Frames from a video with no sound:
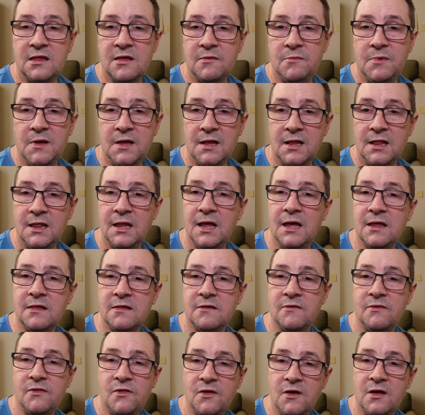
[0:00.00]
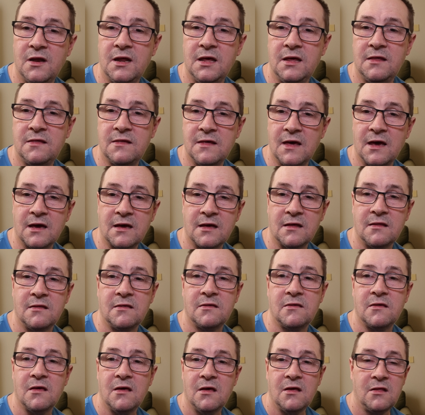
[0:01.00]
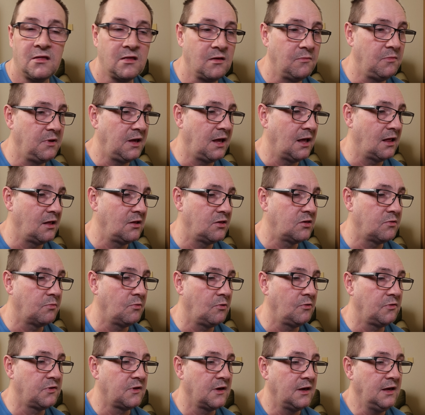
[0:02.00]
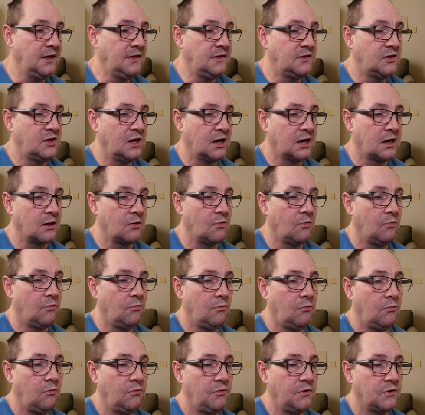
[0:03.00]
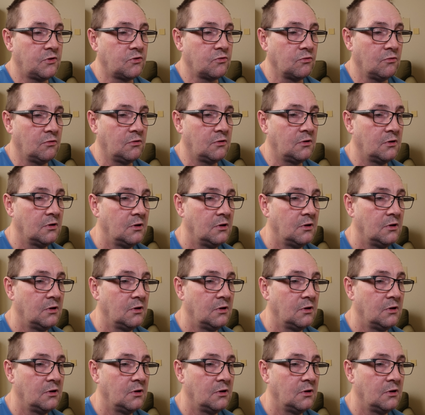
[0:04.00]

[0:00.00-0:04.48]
to be less than 30 seconds to be eligible. So it's checking all the short